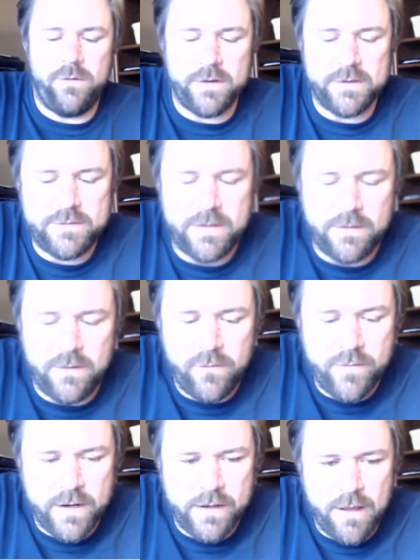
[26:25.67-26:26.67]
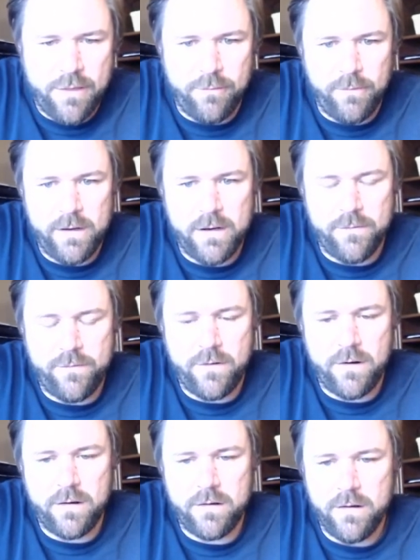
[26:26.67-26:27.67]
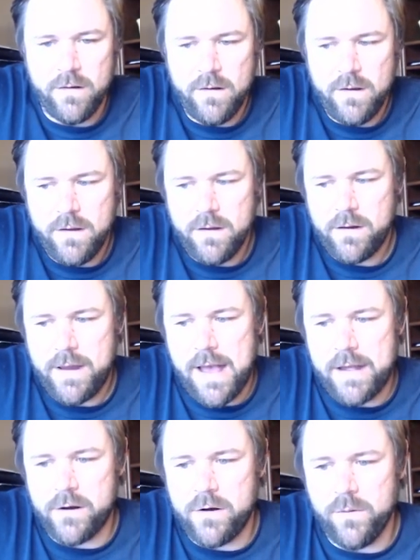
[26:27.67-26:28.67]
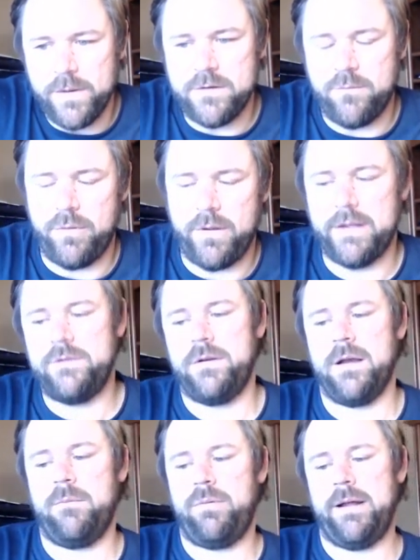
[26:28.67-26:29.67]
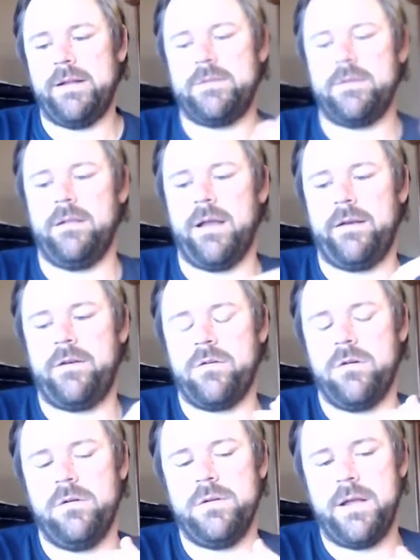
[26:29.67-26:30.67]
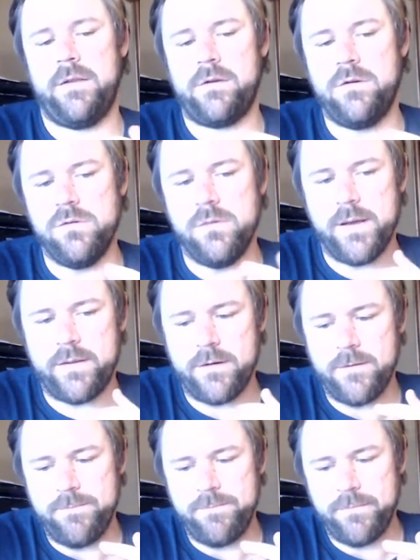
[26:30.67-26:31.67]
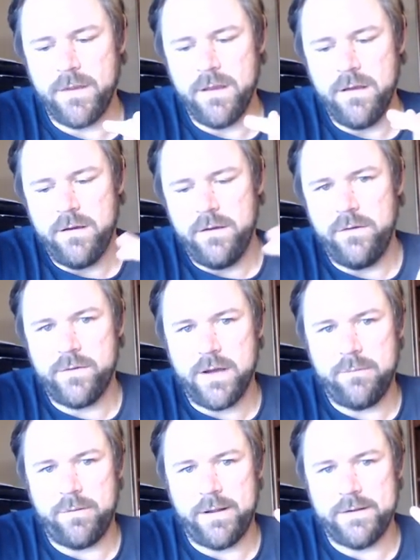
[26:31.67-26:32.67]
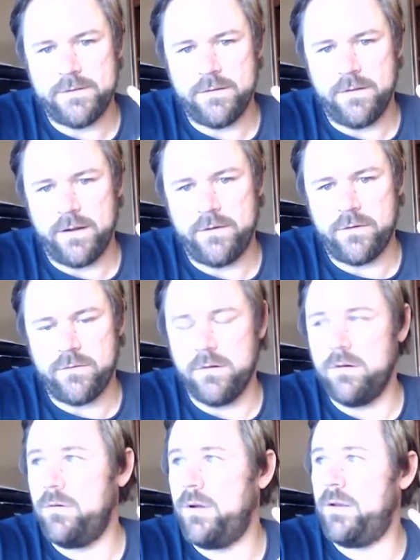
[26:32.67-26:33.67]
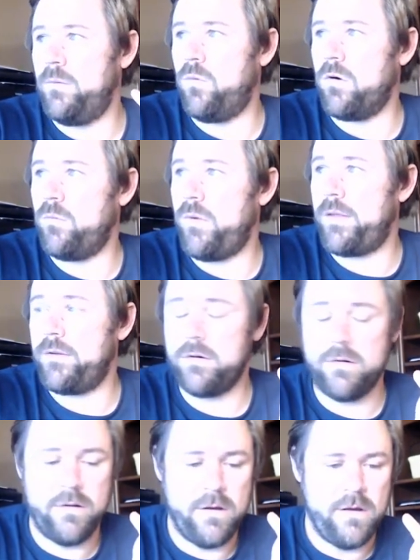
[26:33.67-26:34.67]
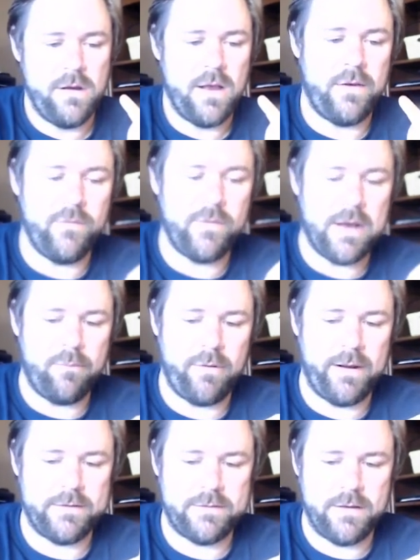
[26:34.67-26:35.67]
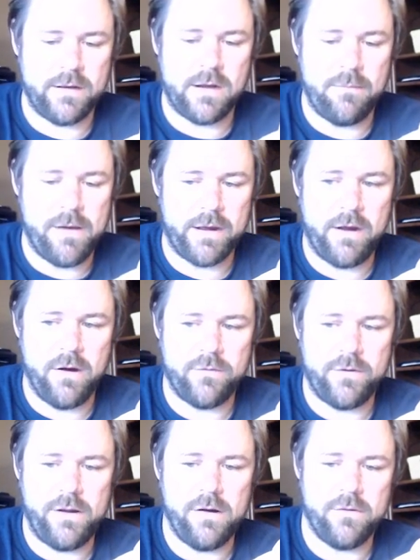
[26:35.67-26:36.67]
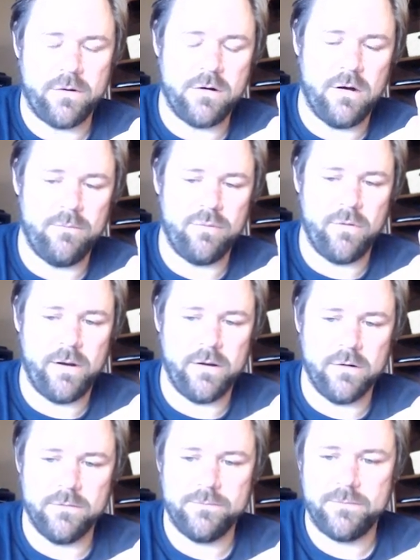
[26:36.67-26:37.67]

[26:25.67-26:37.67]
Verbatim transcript: you're going to see that you've kind of got three different categories of plants. You got plants that like to grow in the, in the cool weather. You've got plants that like to grow in warm weather. And then you've got plants that come back year after year. They're called perennial.